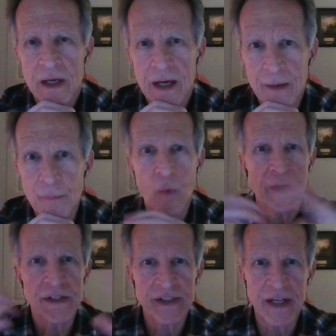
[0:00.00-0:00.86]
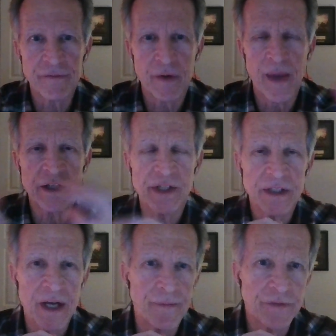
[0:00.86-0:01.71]
Um, where does the
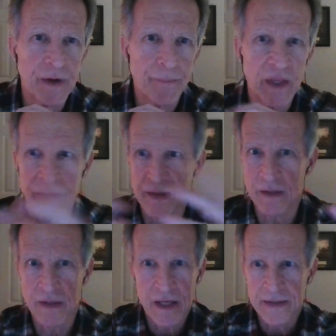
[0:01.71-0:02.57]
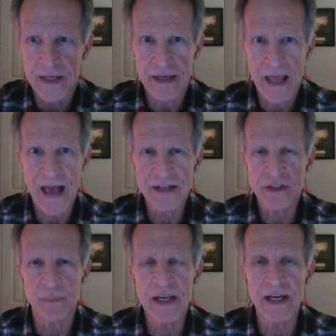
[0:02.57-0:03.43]
information come from that, that, that
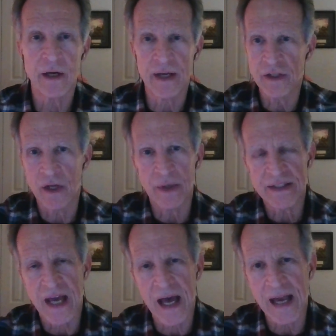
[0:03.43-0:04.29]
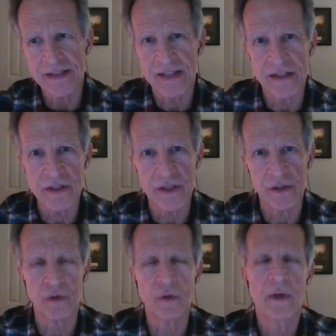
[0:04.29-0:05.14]
has to be here? And you know, it ties
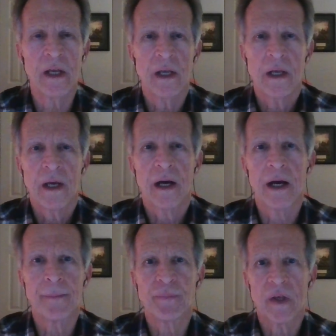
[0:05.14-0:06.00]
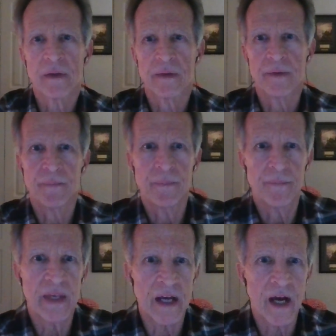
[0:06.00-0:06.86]
into um,
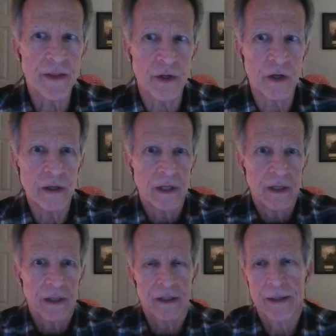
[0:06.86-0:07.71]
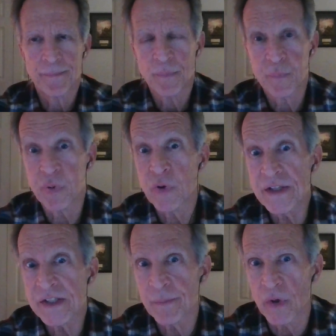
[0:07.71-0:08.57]
the other um,
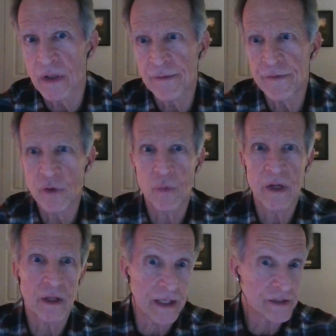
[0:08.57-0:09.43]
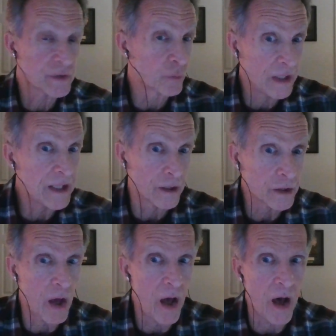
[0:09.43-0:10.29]
principle, if you will. It's really a
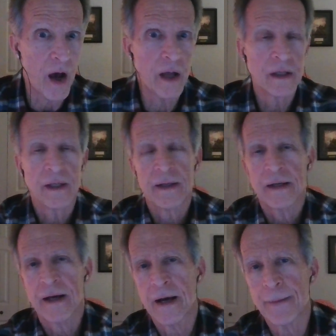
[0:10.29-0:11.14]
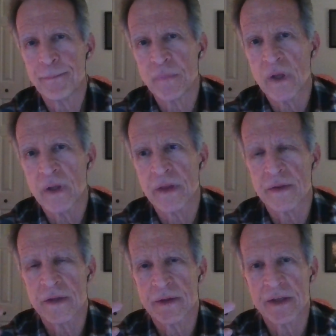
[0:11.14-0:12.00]
law um,
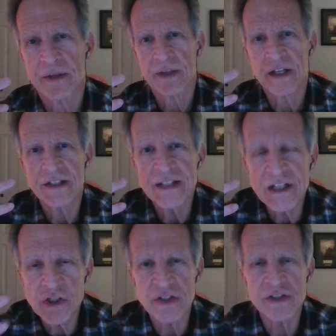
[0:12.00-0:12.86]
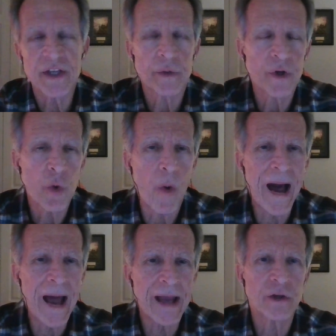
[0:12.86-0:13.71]
the, the, the conditions that are
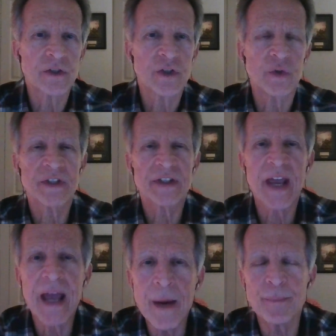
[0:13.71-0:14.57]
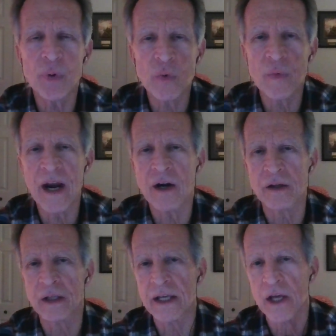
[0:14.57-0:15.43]
required to
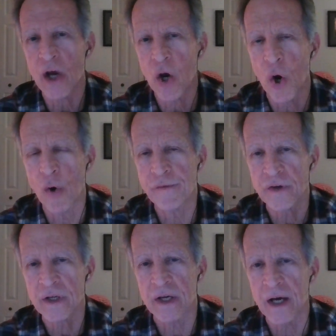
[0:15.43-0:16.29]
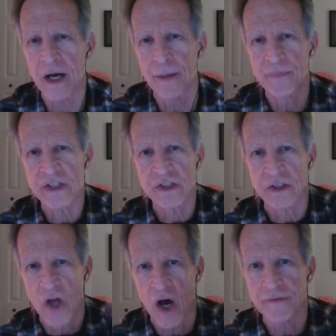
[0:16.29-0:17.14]
temporarily overcome
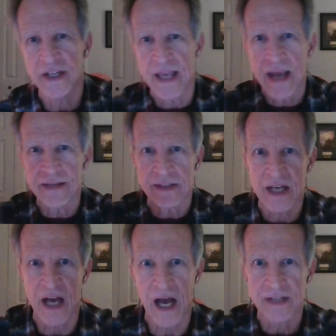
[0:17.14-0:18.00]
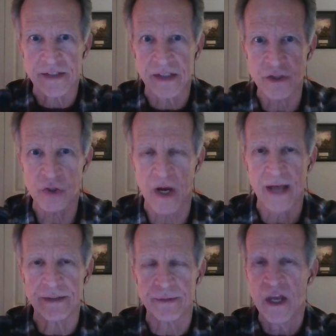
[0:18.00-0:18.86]
this law of decay that's constantly
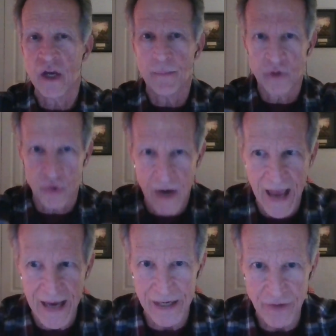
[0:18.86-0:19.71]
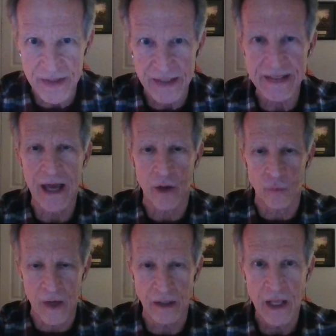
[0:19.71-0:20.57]
trying to drag everything
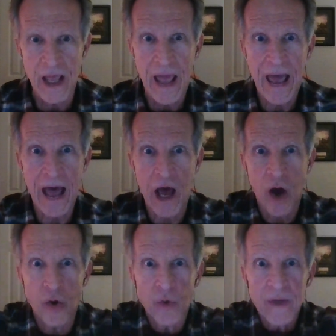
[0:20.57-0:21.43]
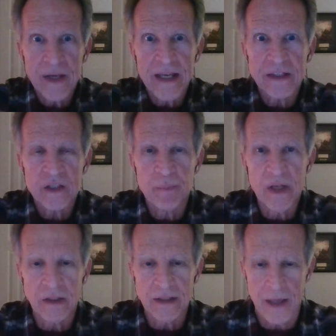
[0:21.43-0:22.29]
down. Well, how do we get this
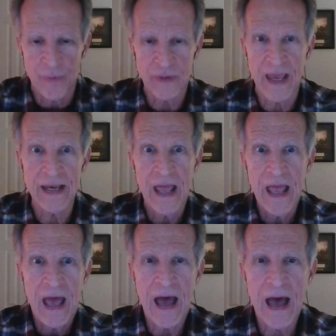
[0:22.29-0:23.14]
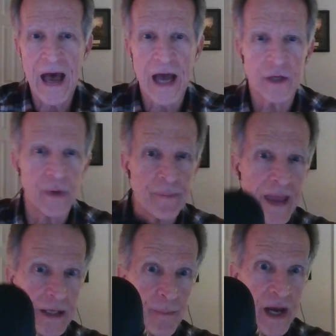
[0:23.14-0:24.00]
buildup? Okay, how do we
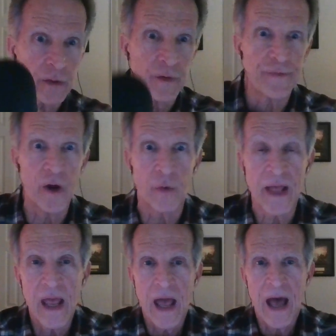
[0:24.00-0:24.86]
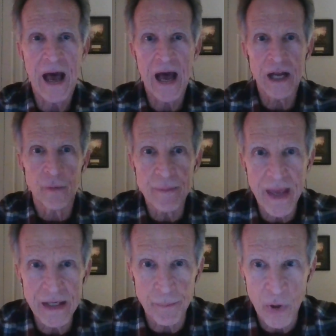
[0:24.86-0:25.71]
make a microphone? How do we
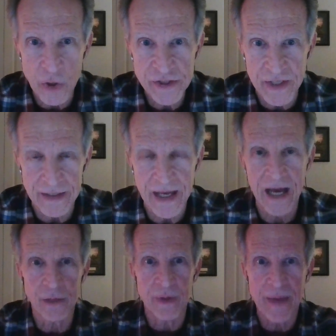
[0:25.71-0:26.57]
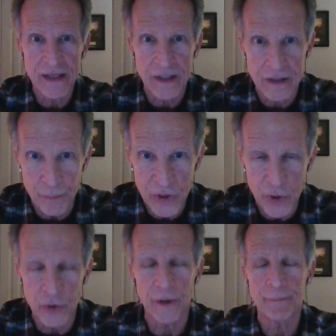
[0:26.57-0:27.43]
make a person? How do we make a
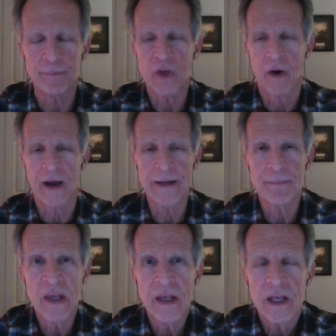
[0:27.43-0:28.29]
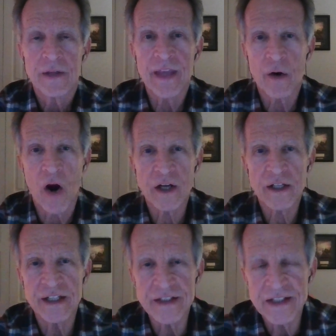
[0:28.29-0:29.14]
computer? All right. There are
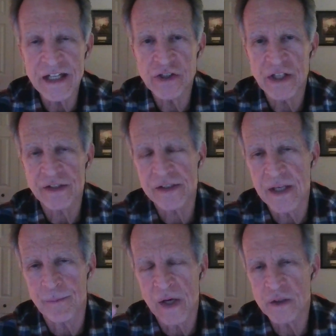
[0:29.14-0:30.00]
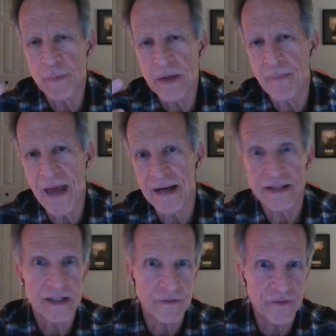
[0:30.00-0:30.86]
conditions that must be met.
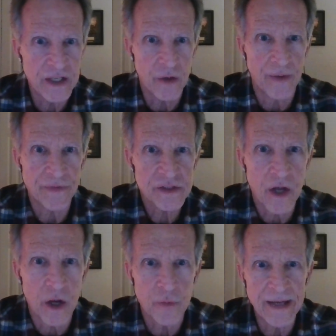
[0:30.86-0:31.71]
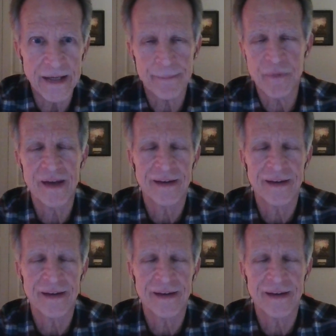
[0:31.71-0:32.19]
I did a video on this already.